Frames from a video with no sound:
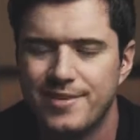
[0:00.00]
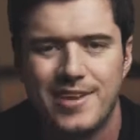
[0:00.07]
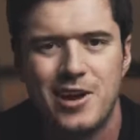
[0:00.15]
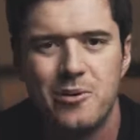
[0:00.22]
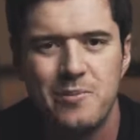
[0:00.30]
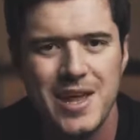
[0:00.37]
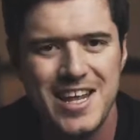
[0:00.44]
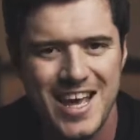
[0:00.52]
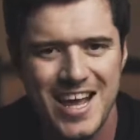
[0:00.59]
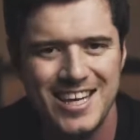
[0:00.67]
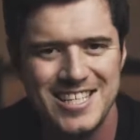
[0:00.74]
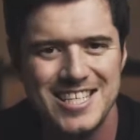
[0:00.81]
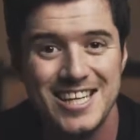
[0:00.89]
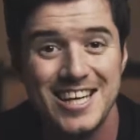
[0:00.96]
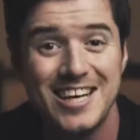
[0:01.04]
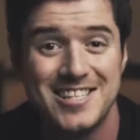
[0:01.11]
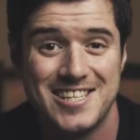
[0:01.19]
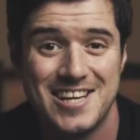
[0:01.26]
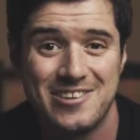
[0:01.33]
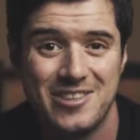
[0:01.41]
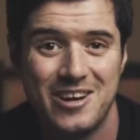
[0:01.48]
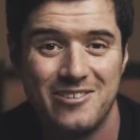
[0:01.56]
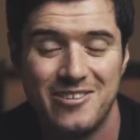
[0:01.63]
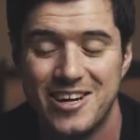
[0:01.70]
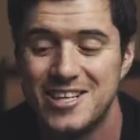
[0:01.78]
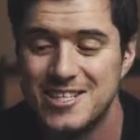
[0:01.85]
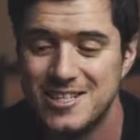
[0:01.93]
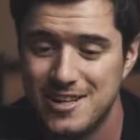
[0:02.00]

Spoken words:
There are many LED lights out there, right?